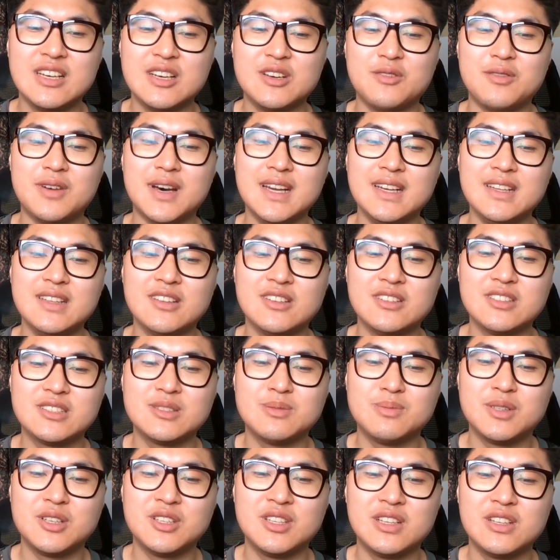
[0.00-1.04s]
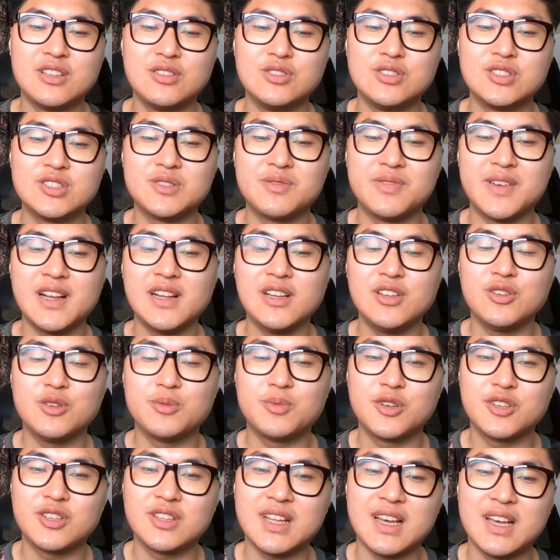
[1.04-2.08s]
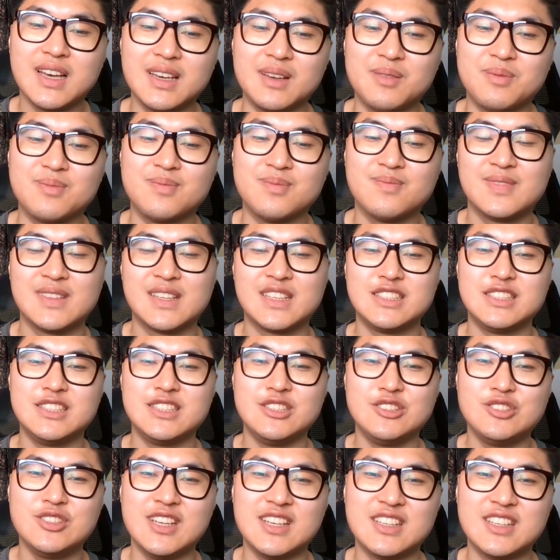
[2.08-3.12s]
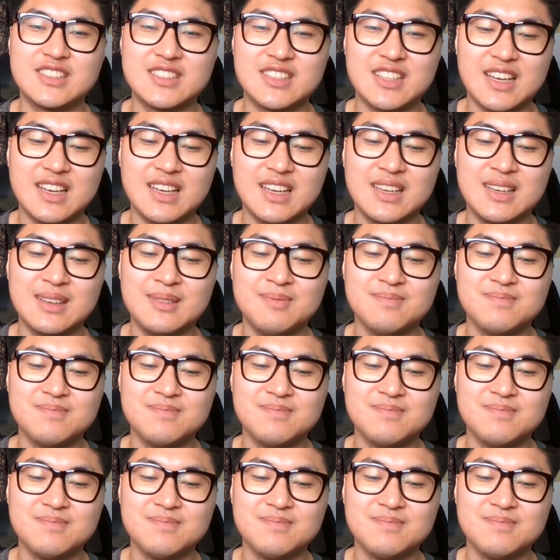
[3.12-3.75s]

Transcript: Why does money lose value over time? See you next time.